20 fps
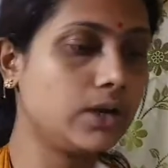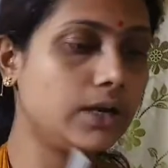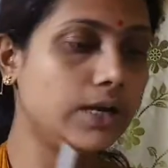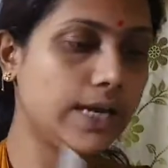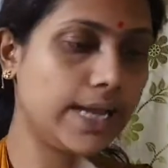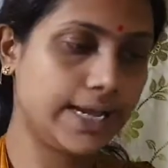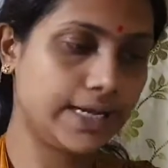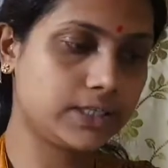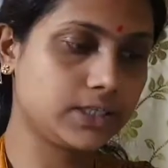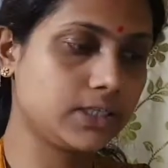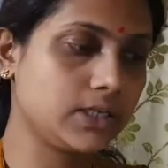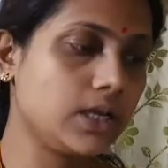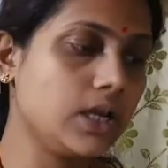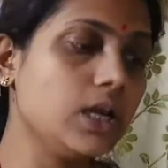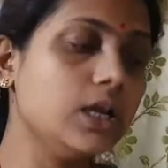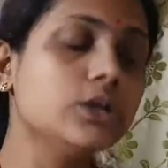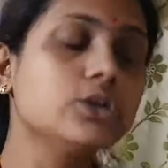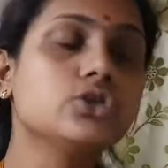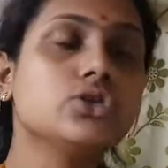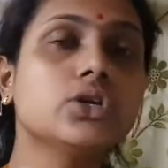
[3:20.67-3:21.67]
late.
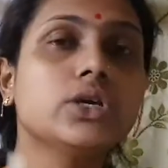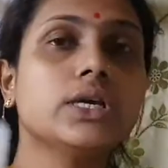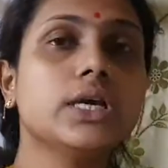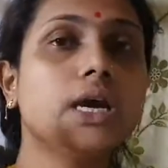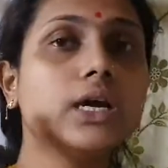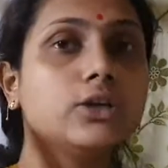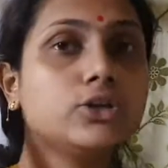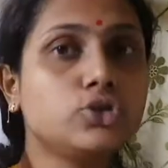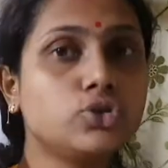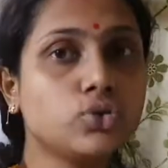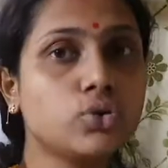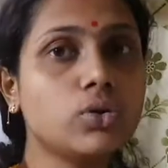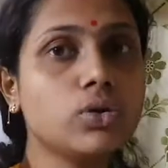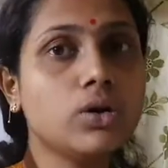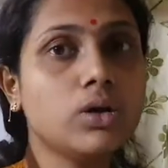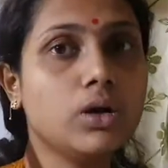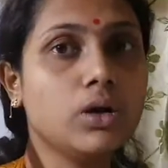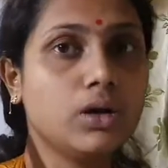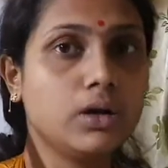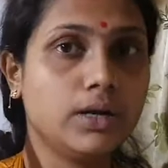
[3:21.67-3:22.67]
So here two
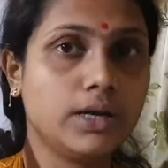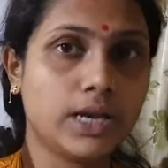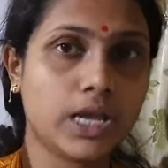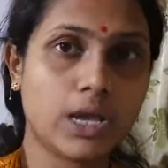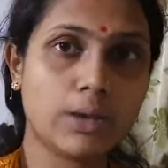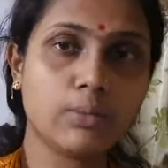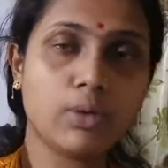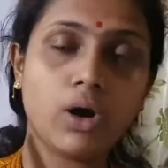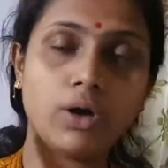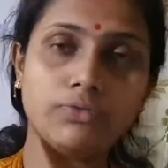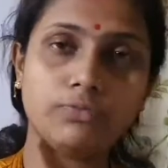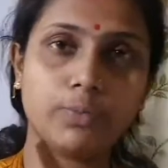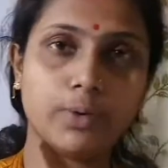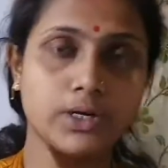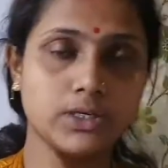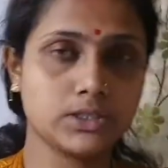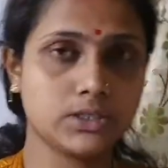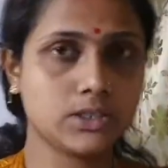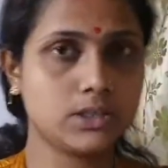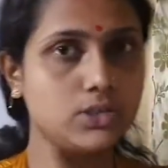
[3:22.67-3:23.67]
name of
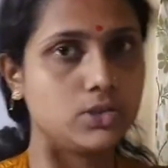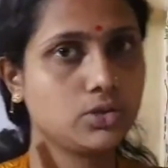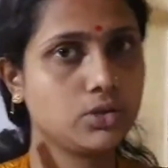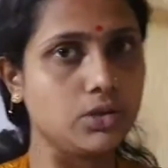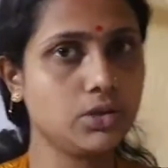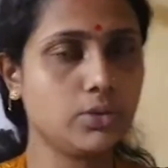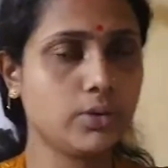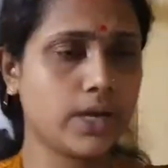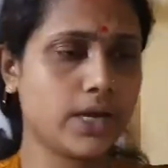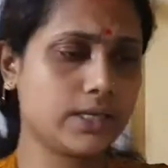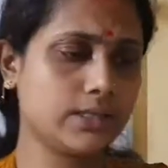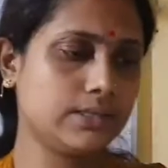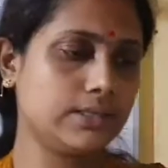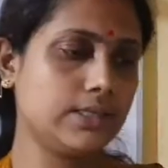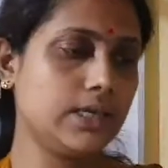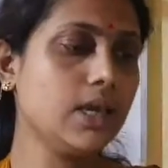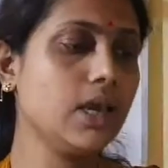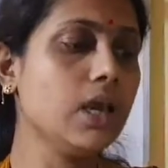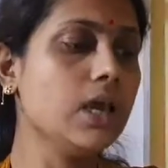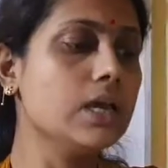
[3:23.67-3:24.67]
persons you can
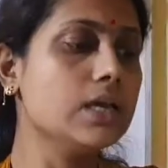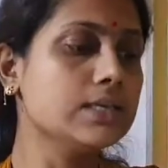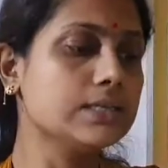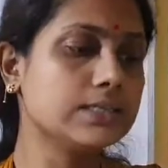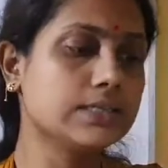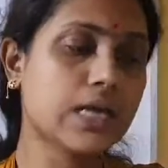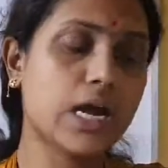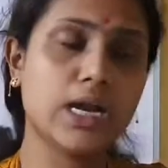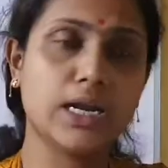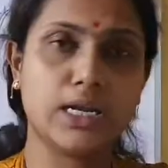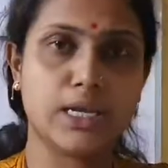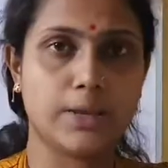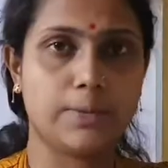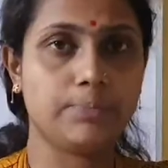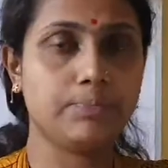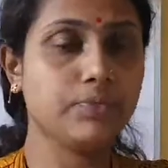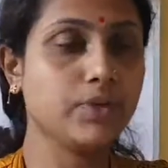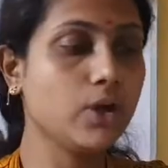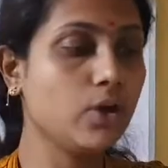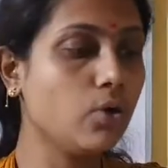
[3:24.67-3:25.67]
see. Sunny,
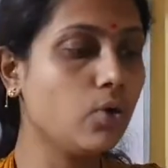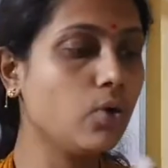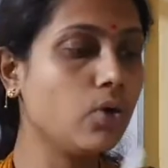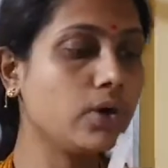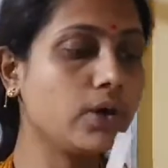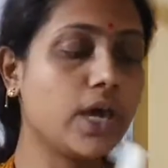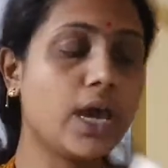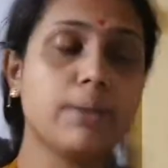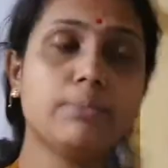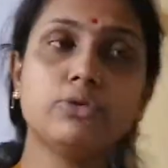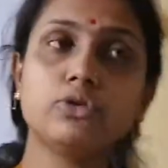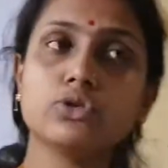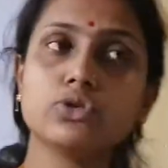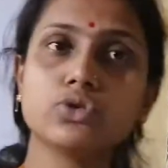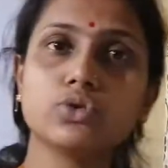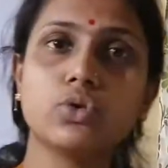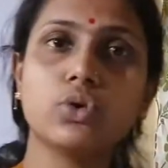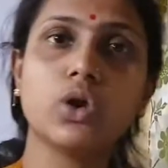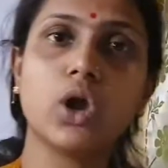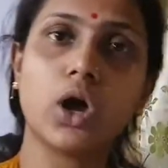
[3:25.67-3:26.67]
who came to
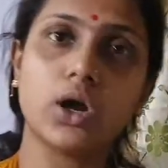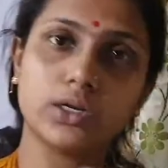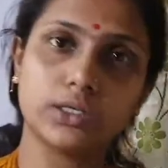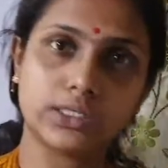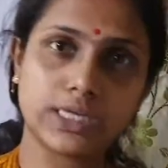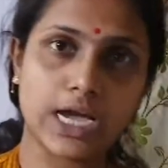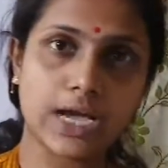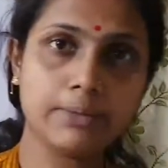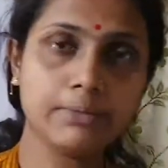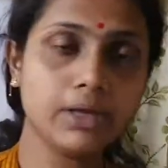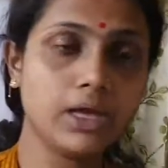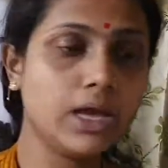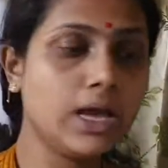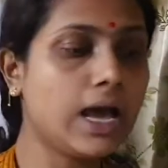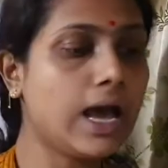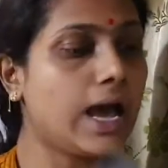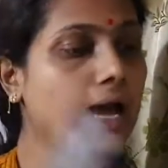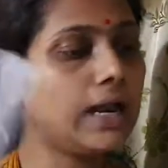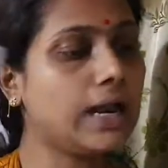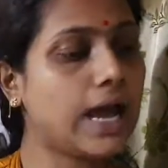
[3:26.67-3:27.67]
school on time,
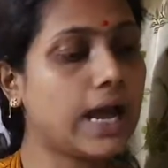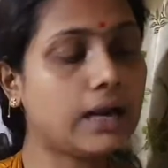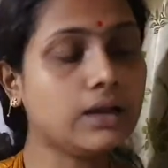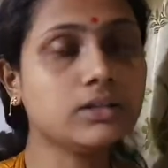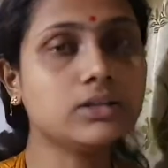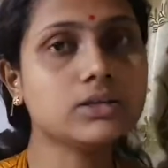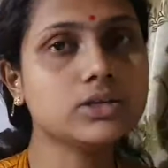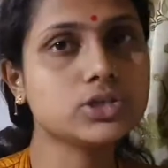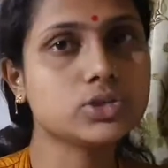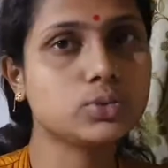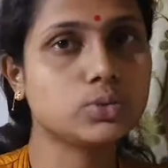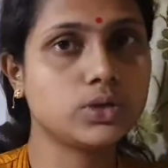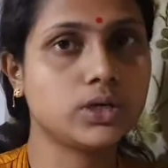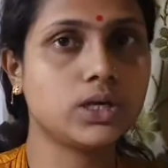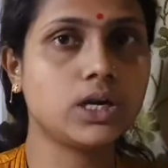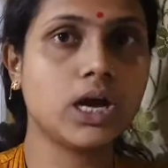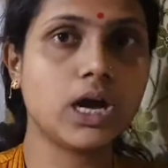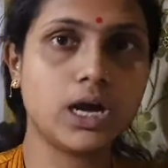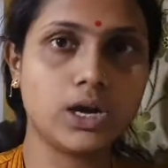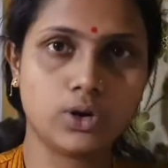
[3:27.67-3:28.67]
and another
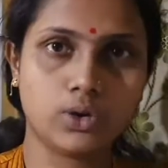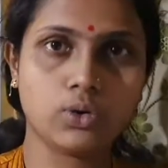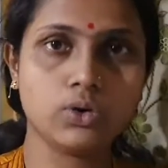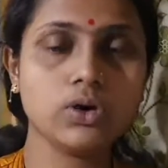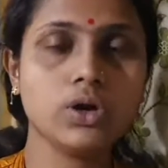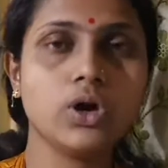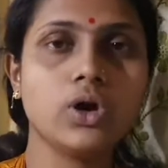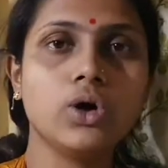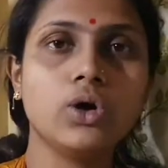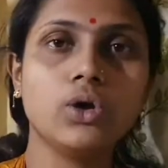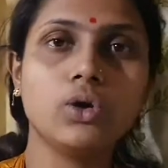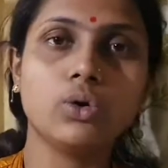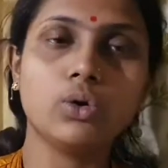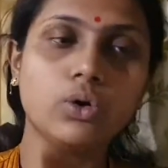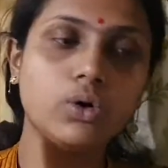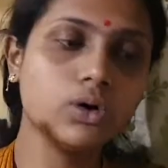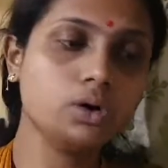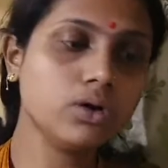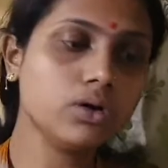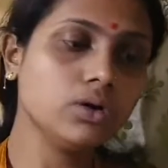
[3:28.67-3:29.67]
student, Alok,
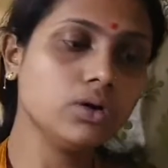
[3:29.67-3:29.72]
who